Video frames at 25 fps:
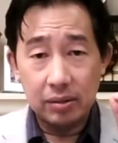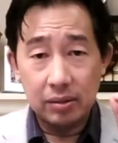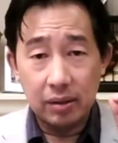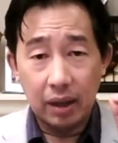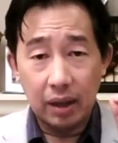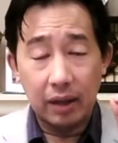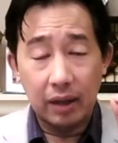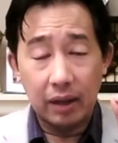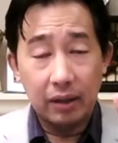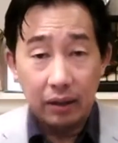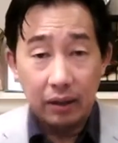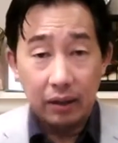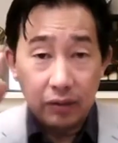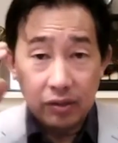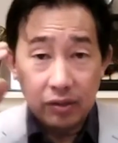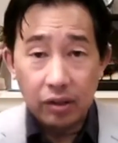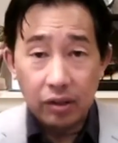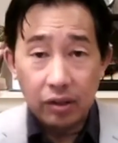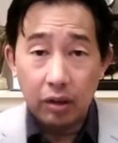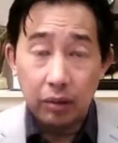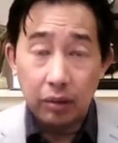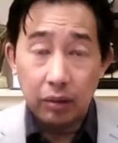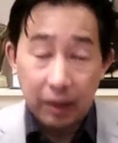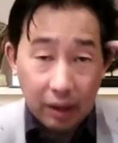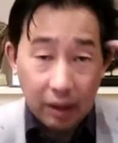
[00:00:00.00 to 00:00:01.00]
And if
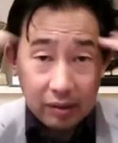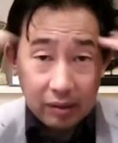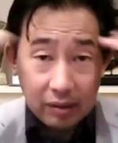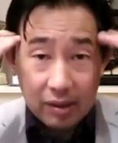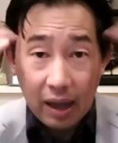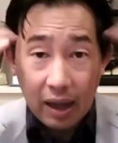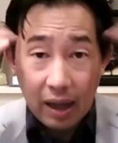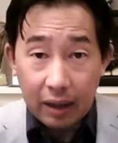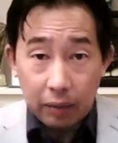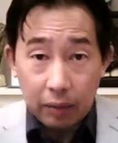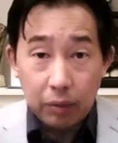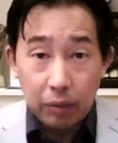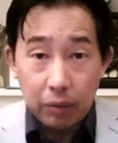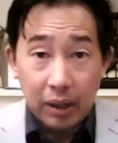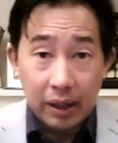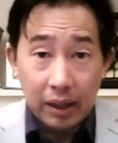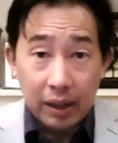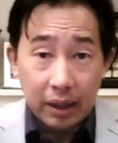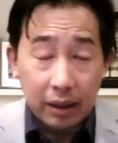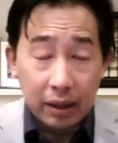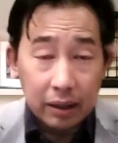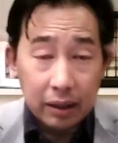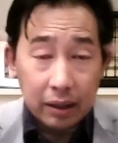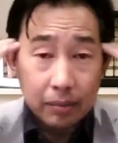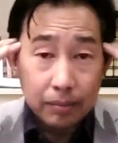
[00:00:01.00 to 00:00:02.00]
so, is that really
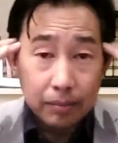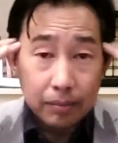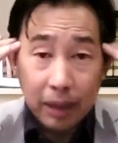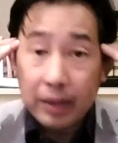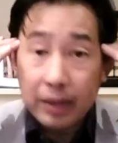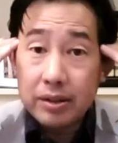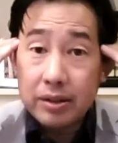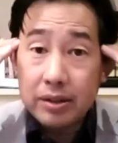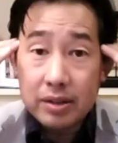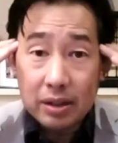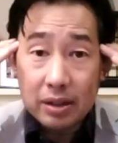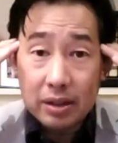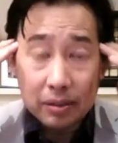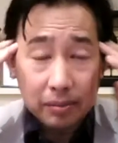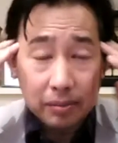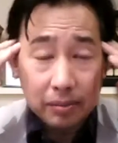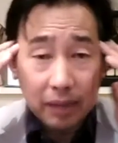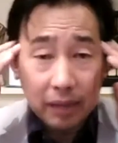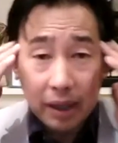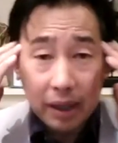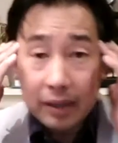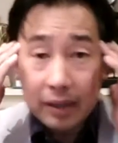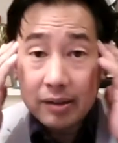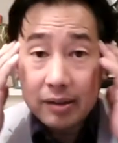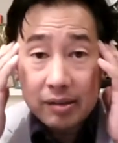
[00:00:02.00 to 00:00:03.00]
an abundant
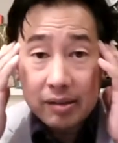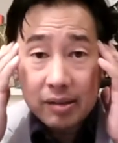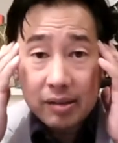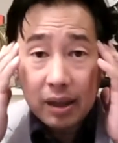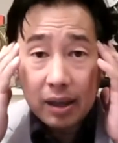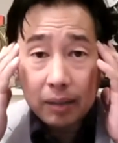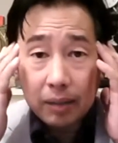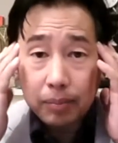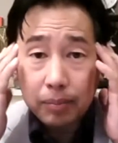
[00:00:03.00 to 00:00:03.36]
mindset?